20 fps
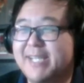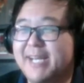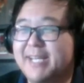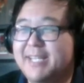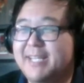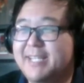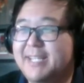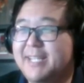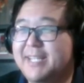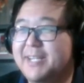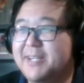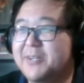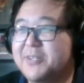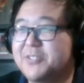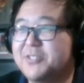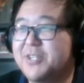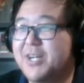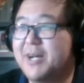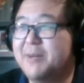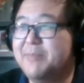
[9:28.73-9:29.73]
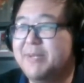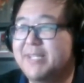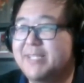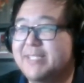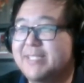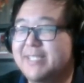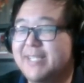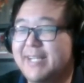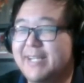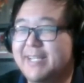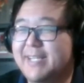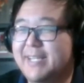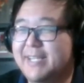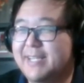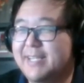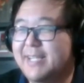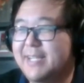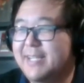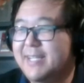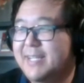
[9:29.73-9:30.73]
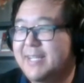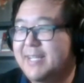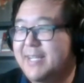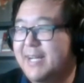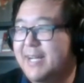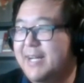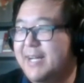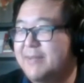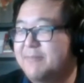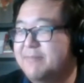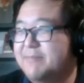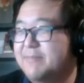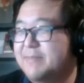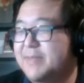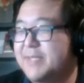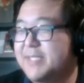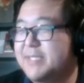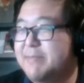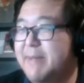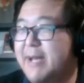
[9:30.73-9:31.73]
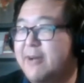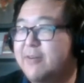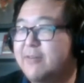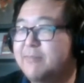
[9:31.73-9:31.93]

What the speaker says: I think they did a good job in selecting this manner of